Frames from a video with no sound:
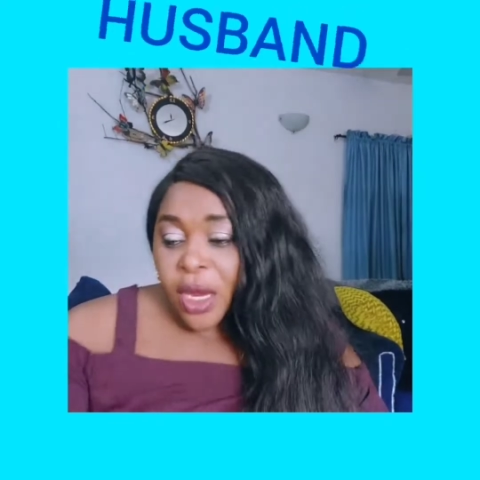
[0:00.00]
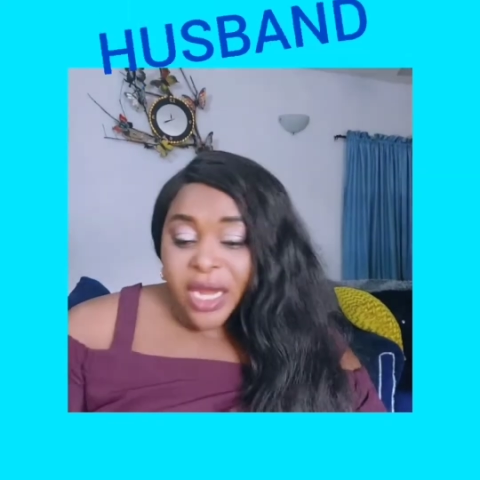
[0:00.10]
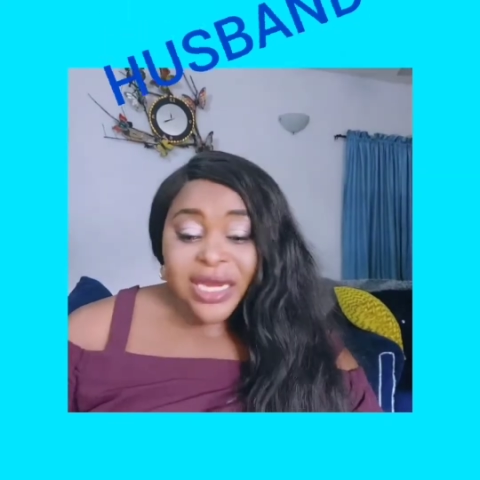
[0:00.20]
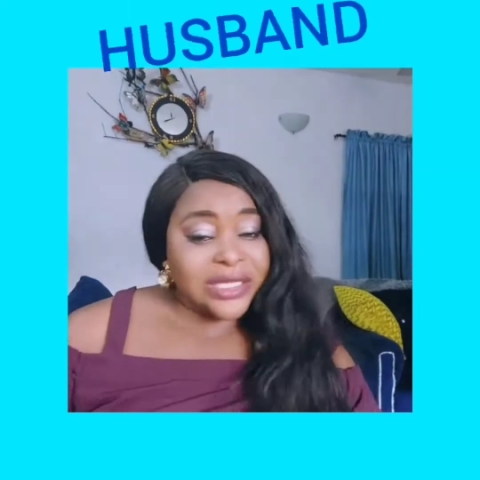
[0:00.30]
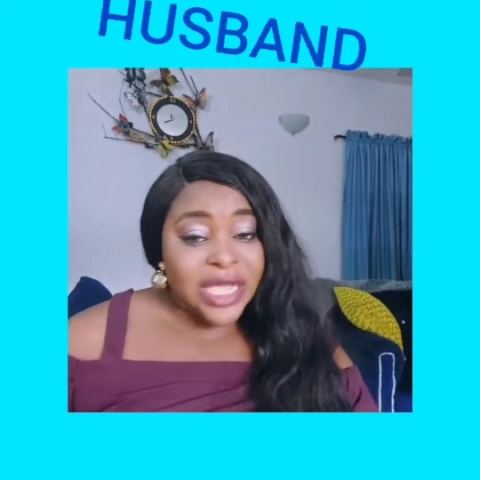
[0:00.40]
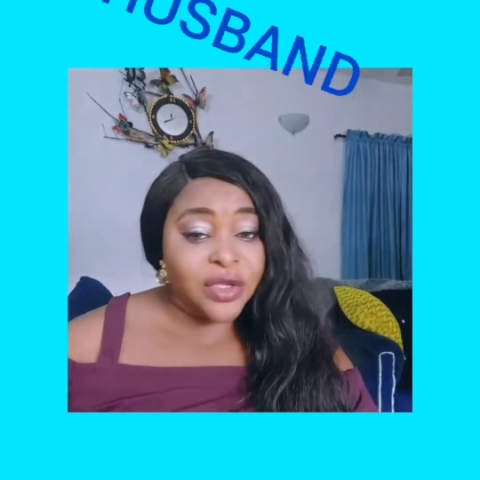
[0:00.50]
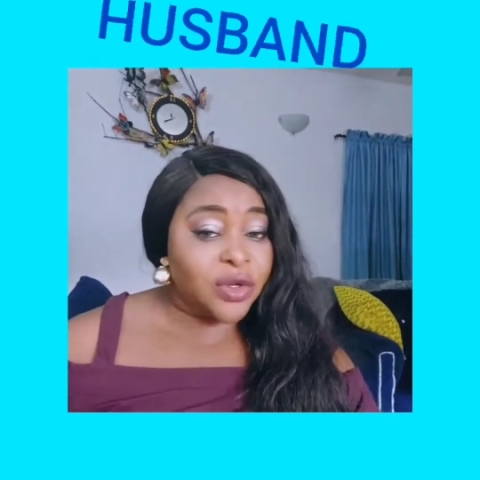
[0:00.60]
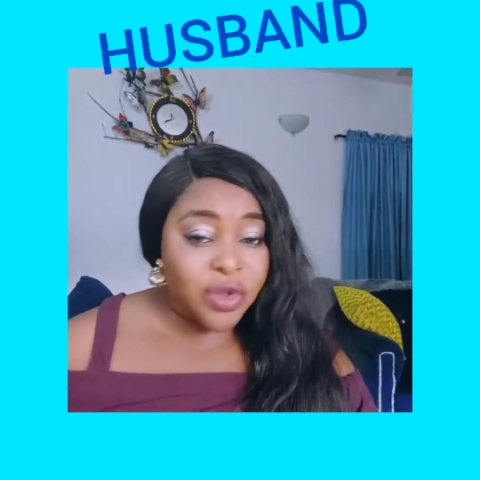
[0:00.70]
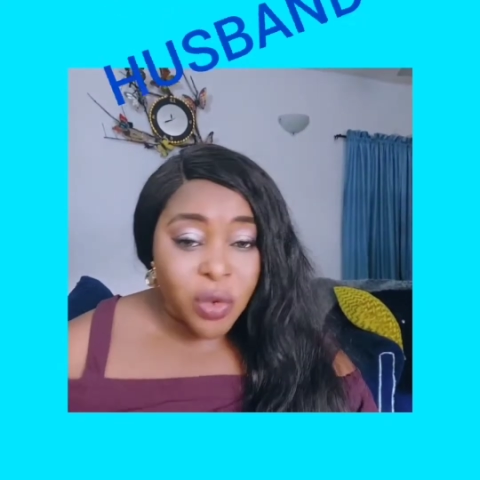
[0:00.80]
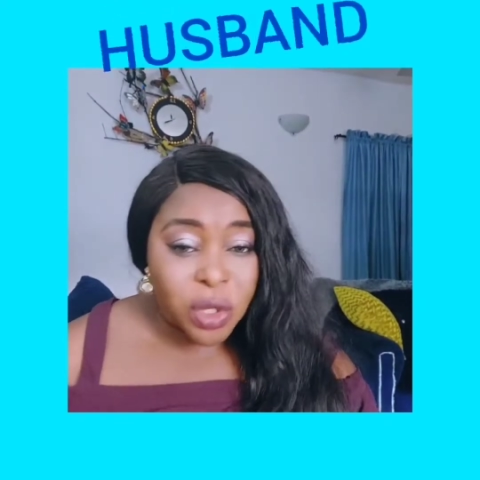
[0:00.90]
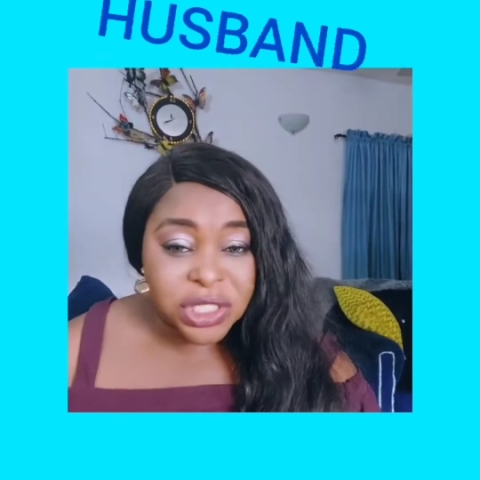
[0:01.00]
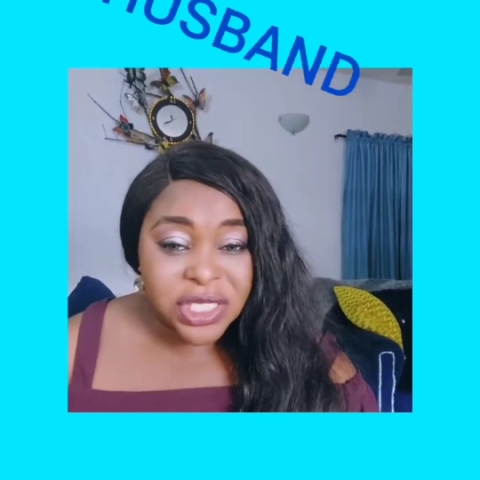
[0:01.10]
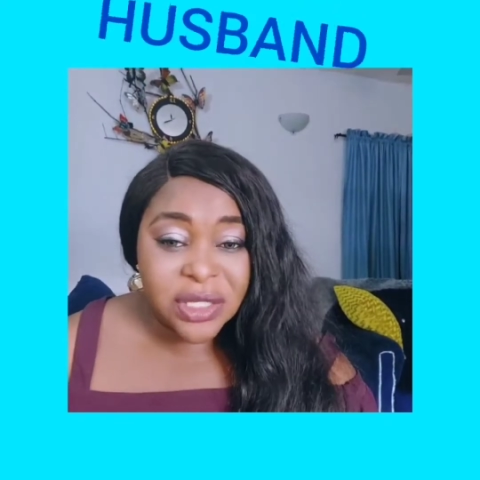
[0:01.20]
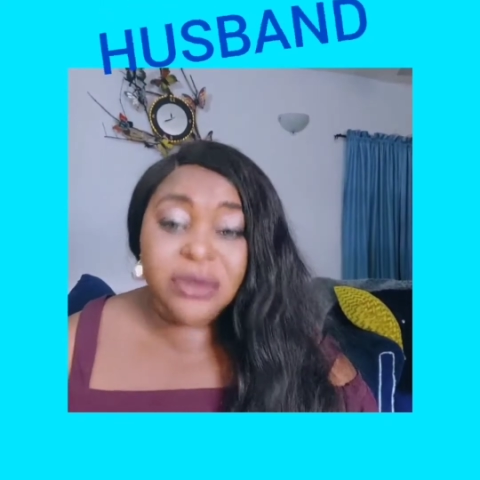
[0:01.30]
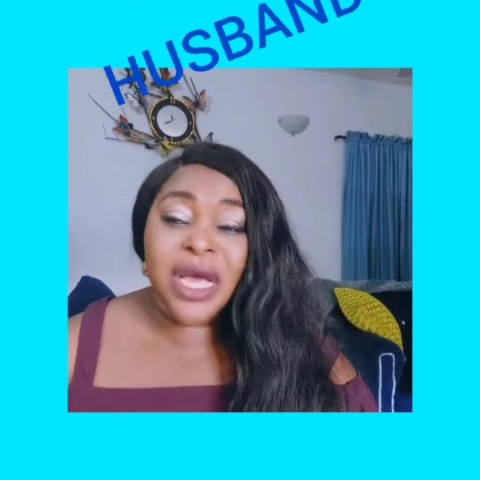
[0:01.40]
And anytime you're
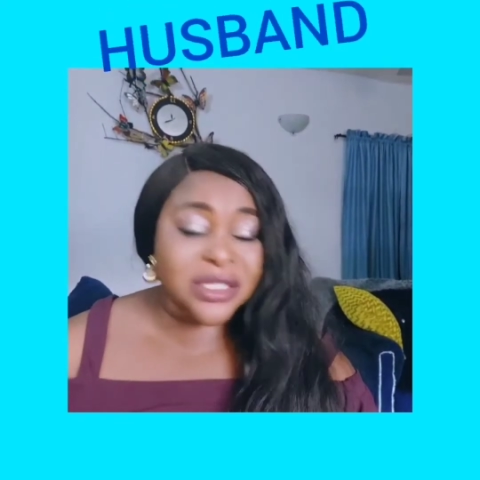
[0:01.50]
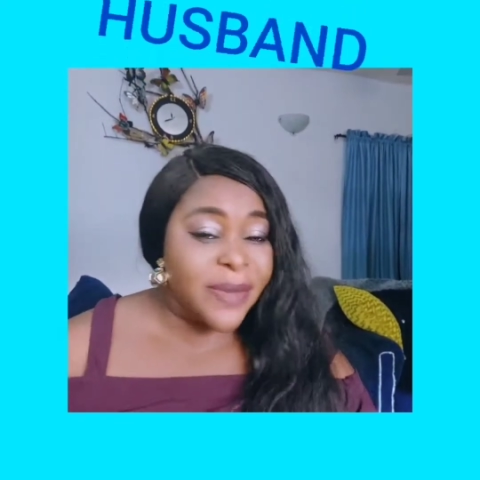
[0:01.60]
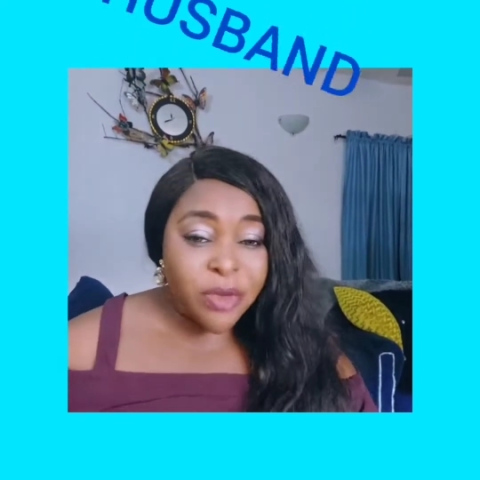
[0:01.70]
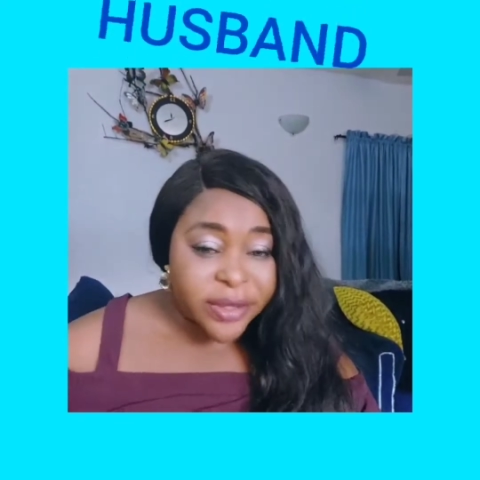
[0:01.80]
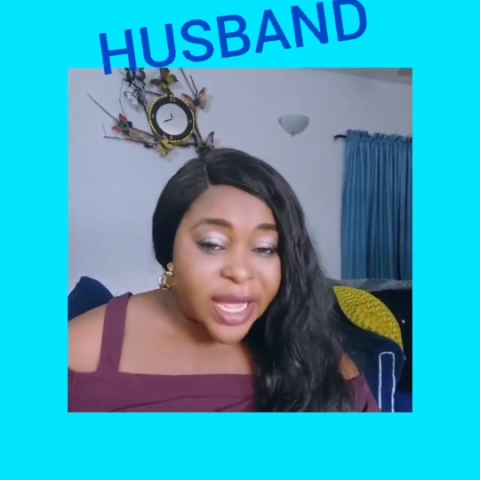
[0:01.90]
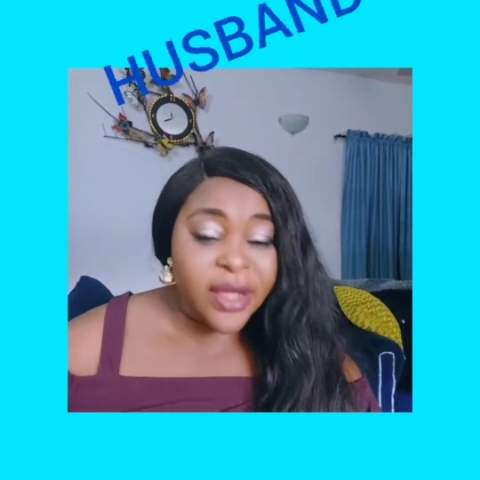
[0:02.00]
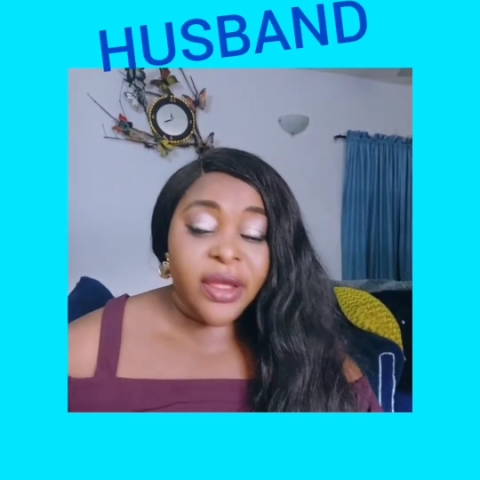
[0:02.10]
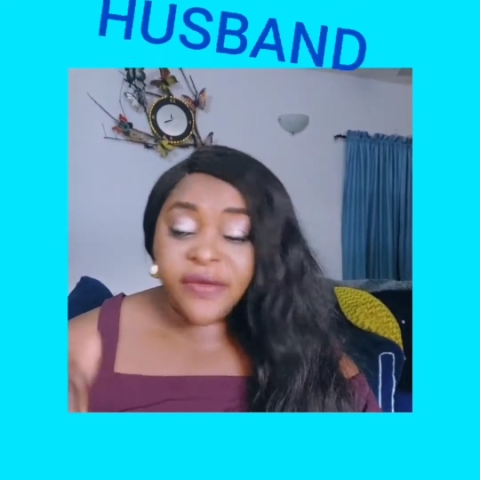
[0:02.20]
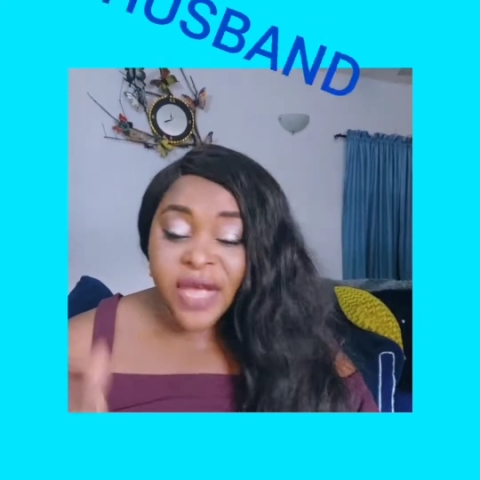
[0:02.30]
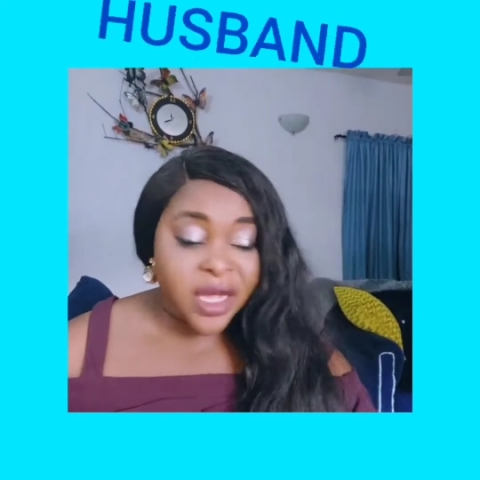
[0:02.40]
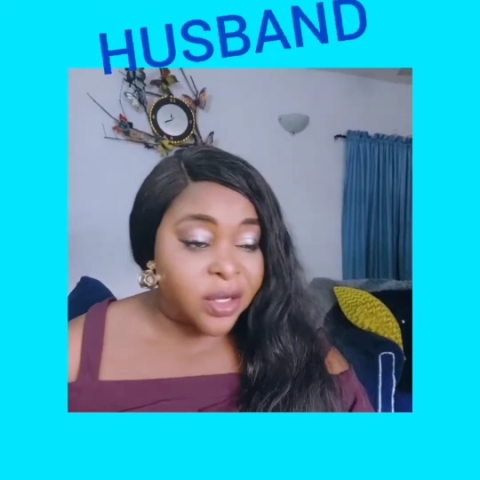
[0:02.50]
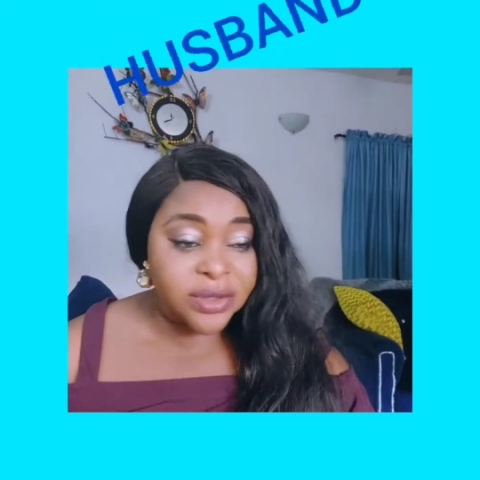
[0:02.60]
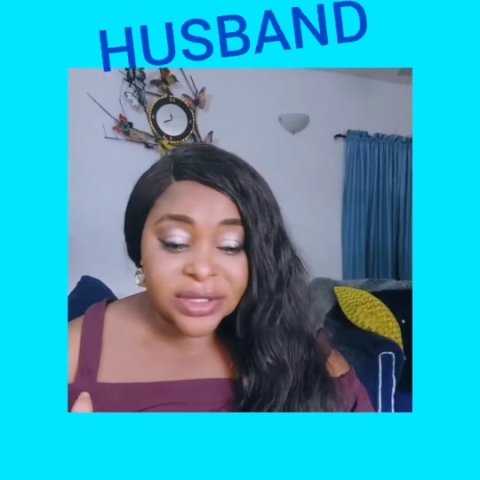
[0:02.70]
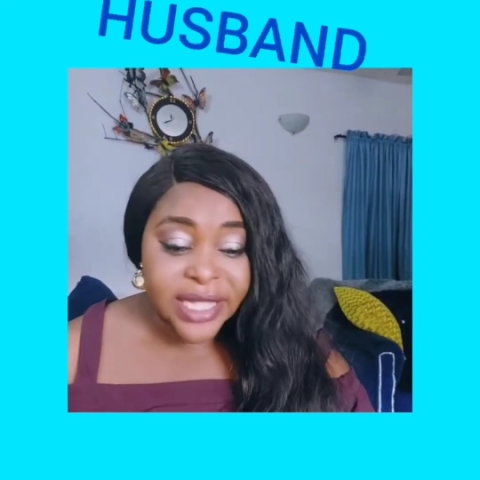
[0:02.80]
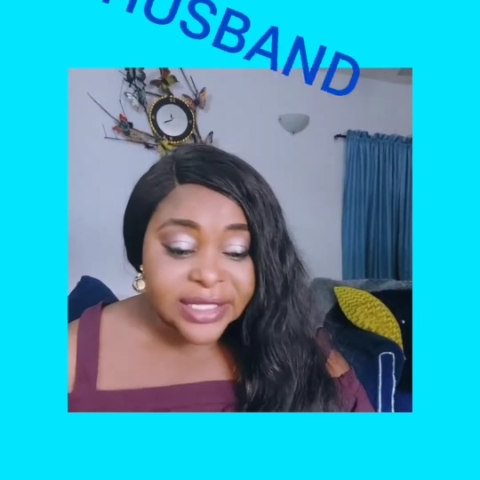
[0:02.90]
washing, ask my mother if her
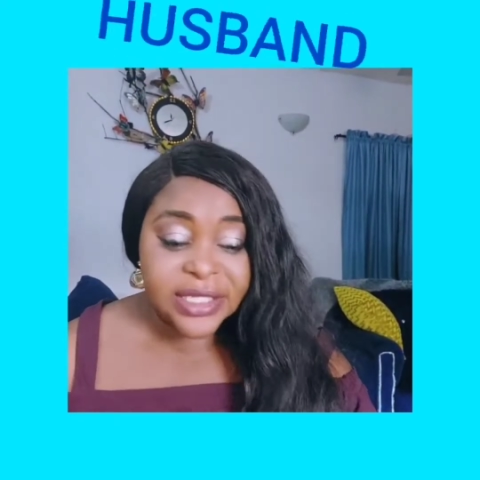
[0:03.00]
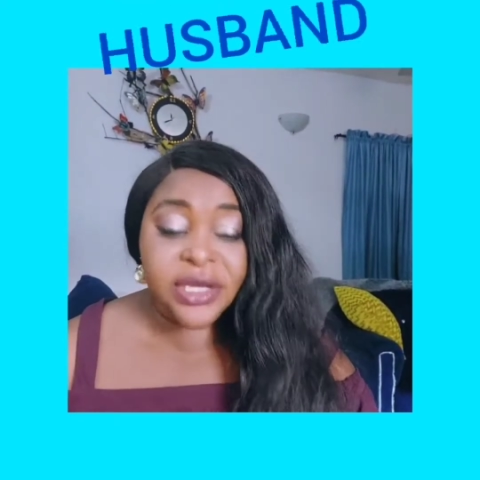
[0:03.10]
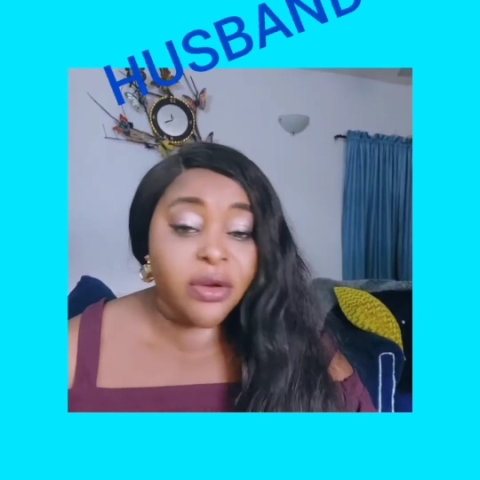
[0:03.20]
clothes is dirty.